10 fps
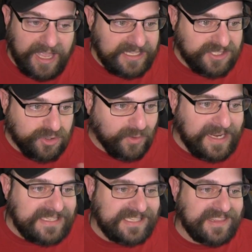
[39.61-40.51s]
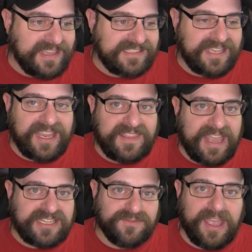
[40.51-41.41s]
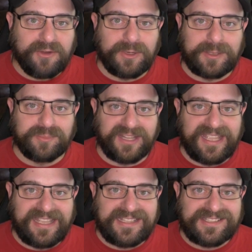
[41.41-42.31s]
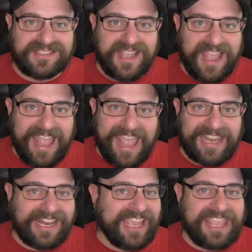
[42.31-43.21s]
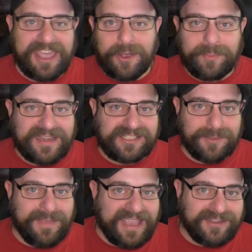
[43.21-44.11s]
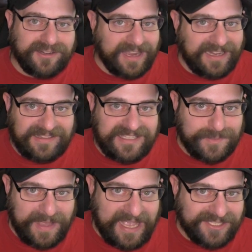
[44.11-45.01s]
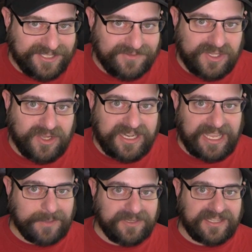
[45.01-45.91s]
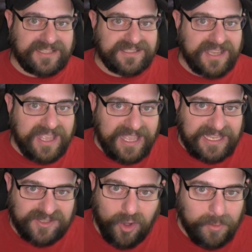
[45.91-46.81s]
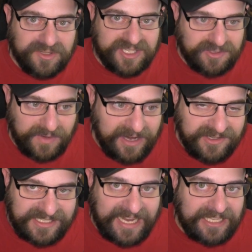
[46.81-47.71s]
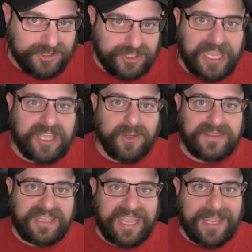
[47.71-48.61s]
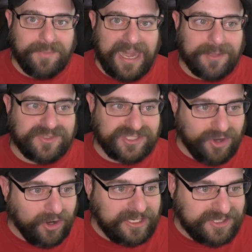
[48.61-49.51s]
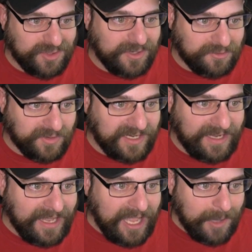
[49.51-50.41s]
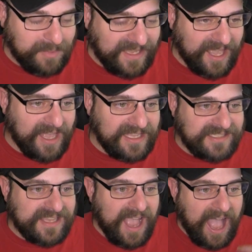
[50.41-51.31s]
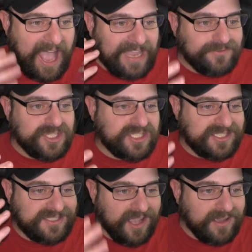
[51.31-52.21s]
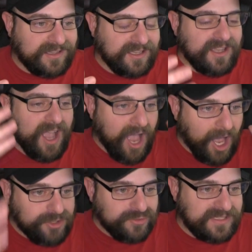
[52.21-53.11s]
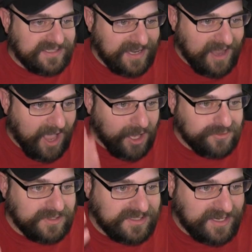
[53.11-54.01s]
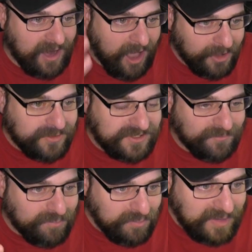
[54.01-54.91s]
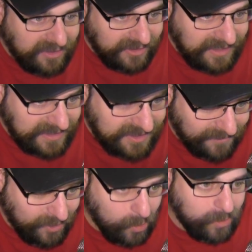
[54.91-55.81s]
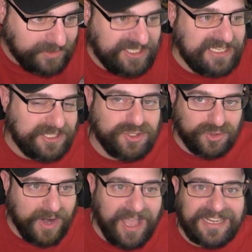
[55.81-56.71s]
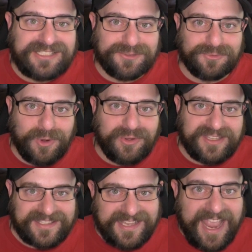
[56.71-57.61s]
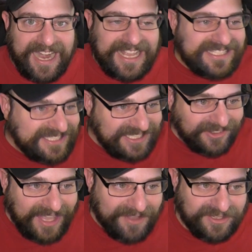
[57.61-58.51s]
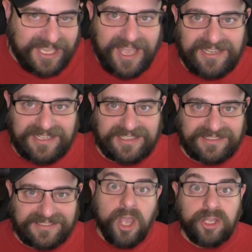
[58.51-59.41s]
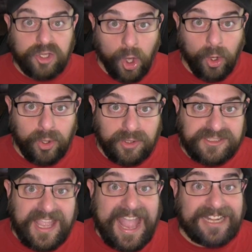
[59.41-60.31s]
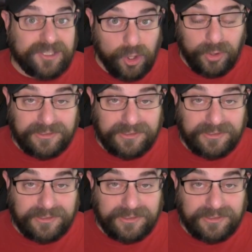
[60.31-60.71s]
It's crazy. They say that Devouring Blaze and like Hellbent Commander getting these passives on amulets is almost as rare as getting Shaco in the game, and I'm starting to agree because I just sunk hundreds and hundreds and hundreds of millions of gold into trying to roll this, and I still haven't gotten it. Gold and